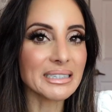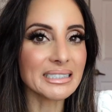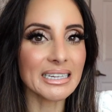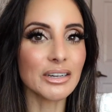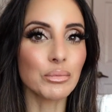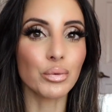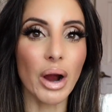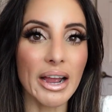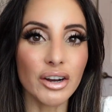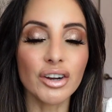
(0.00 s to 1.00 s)
skin
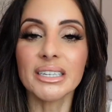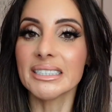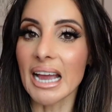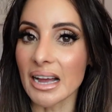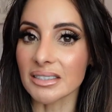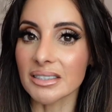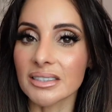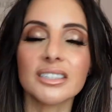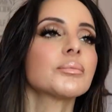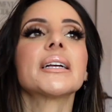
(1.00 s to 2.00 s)
brighter? Yes.
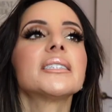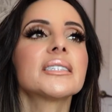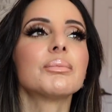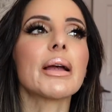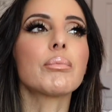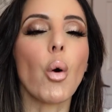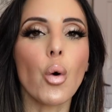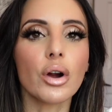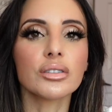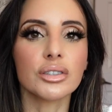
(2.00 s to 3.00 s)
Does my
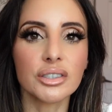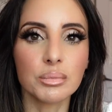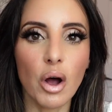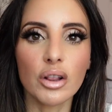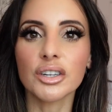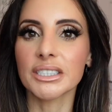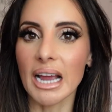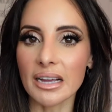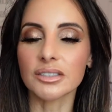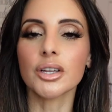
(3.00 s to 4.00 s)
pores look smaller?
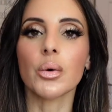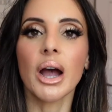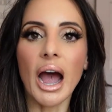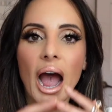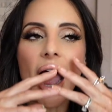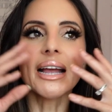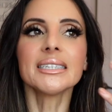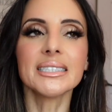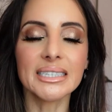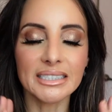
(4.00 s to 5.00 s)
Yes. So I
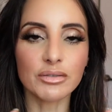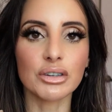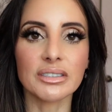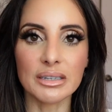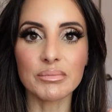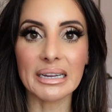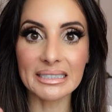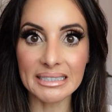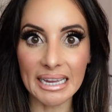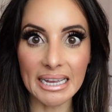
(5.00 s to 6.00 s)
see a difference in my
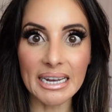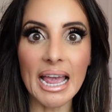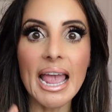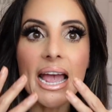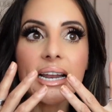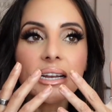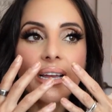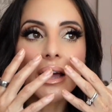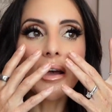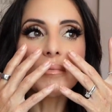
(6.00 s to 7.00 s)
skin, and
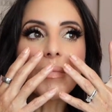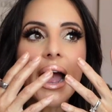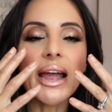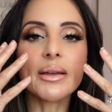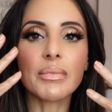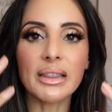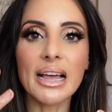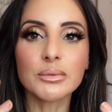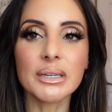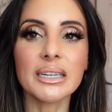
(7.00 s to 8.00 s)
my
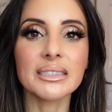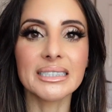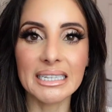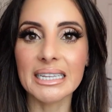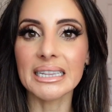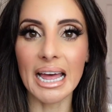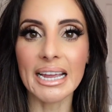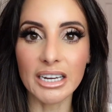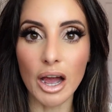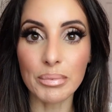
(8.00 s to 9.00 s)
melasma did
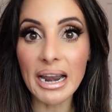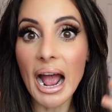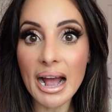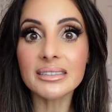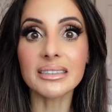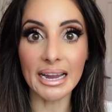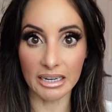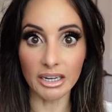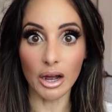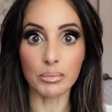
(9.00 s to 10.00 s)
lighten up. It has
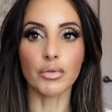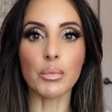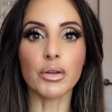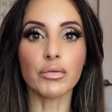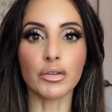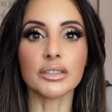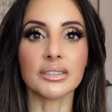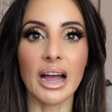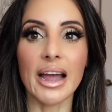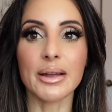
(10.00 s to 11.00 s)
lightened up from the first
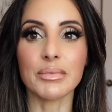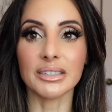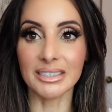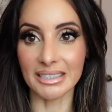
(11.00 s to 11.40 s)
time to